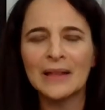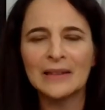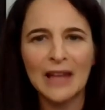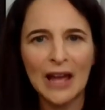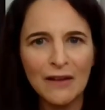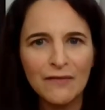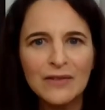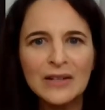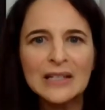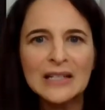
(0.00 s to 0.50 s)
that
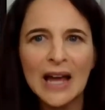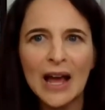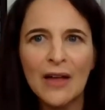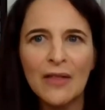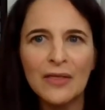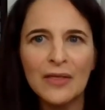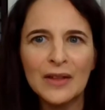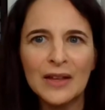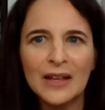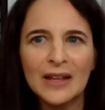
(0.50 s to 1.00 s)
life and
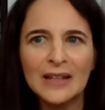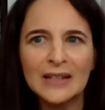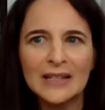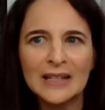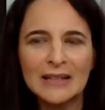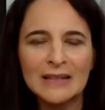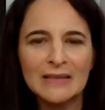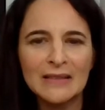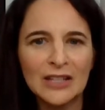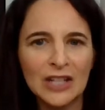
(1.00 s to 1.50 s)
death is
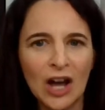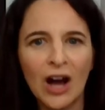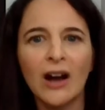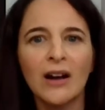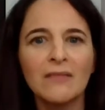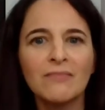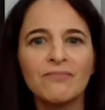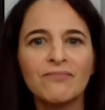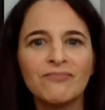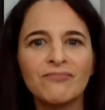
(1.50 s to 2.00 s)
in the
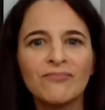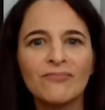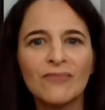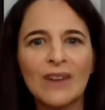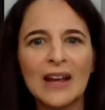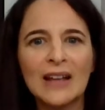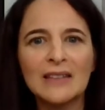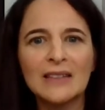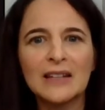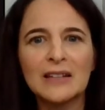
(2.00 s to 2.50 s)
tongue,
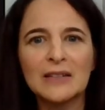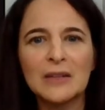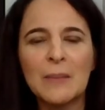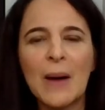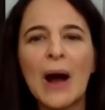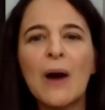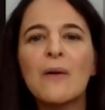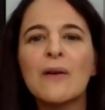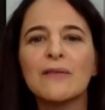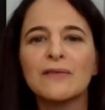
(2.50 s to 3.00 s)
right? The
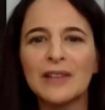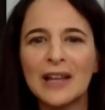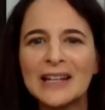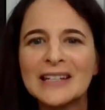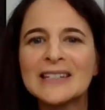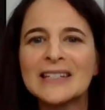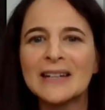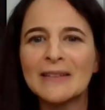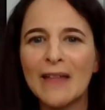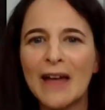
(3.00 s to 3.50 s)
power of
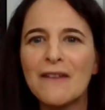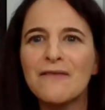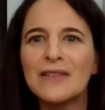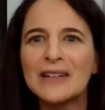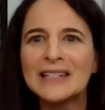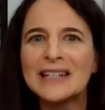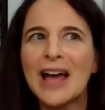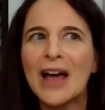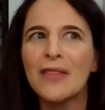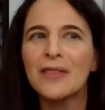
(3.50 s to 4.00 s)
life
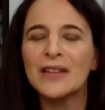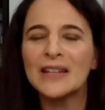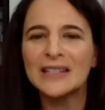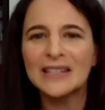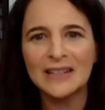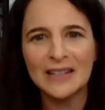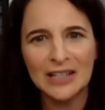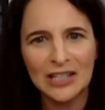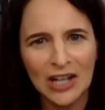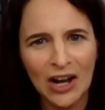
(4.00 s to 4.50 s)
and death
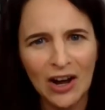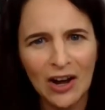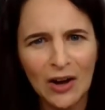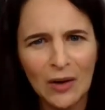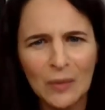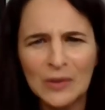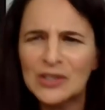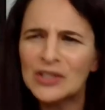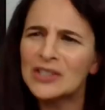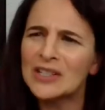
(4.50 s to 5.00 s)
is in the
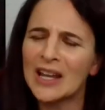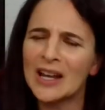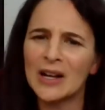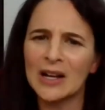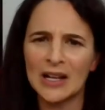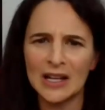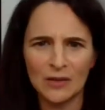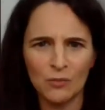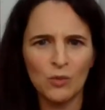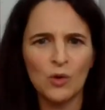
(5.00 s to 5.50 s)
tongue, which is
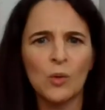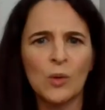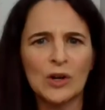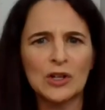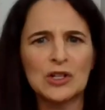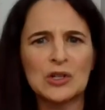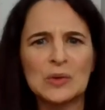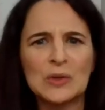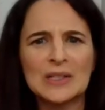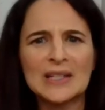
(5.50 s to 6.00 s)
like in the
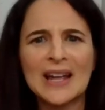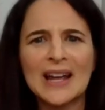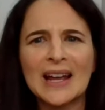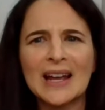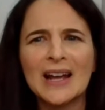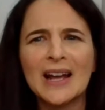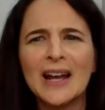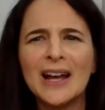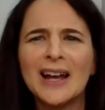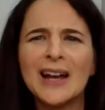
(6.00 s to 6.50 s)
words you
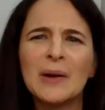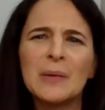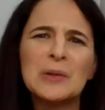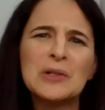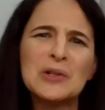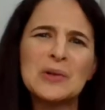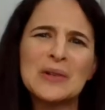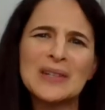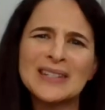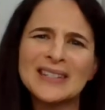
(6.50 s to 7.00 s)
say,
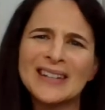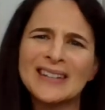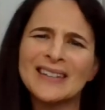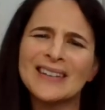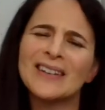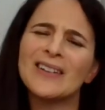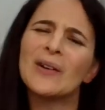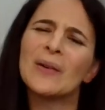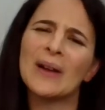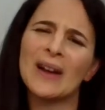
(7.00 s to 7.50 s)
which you can say
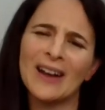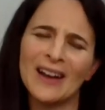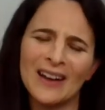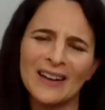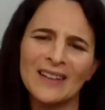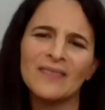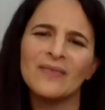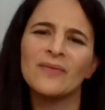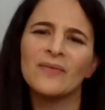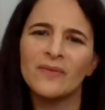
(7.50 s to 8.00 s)
like,
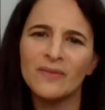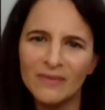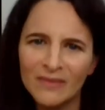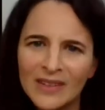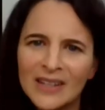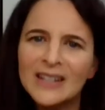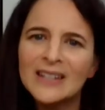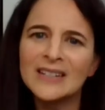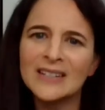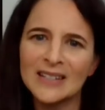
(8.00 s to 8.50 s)
okay,
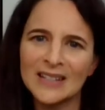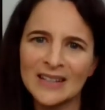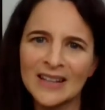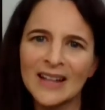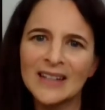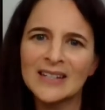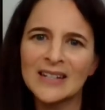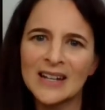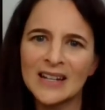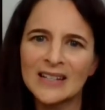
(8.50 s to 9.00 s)
easy,
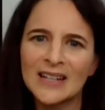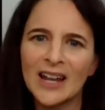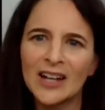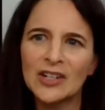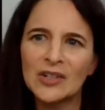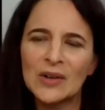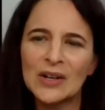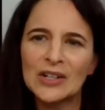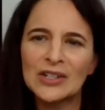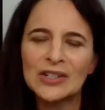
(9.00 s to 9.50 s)
that's an
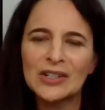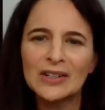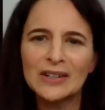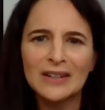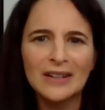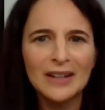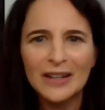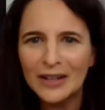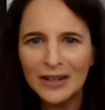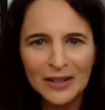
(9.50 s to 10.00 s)

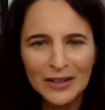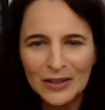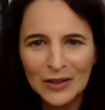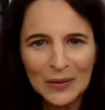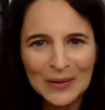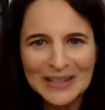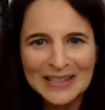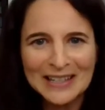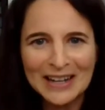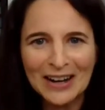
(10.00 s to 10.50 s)
exaggeration.
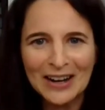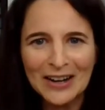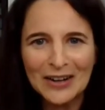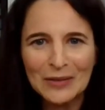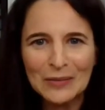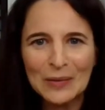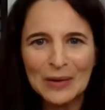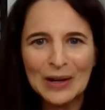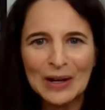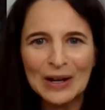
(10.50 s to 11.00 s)
No, it's not,
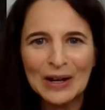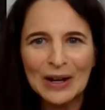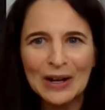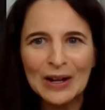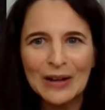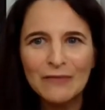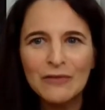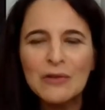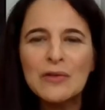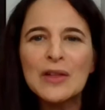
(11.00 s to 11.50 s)
right?
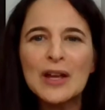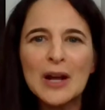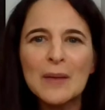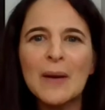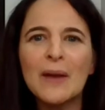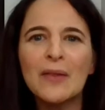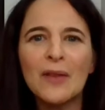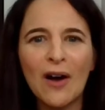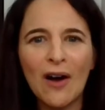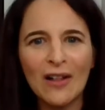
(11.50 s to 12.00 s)
If you think
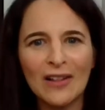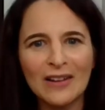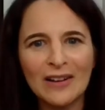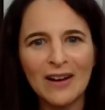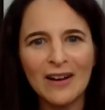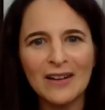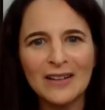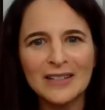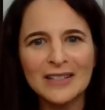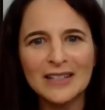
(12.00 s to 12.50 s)
about the
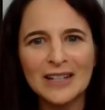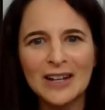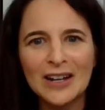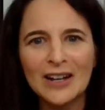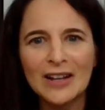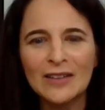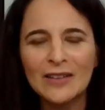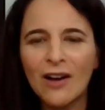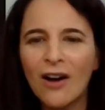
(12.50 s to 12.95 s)
Holocaust